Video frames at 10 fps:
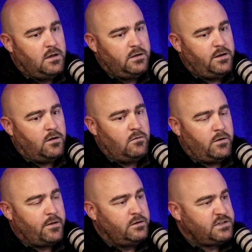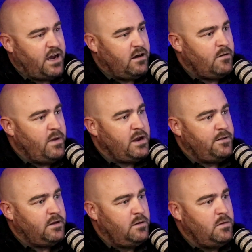you know, one of those tired of making
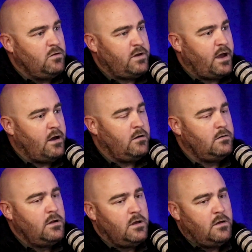the commute down,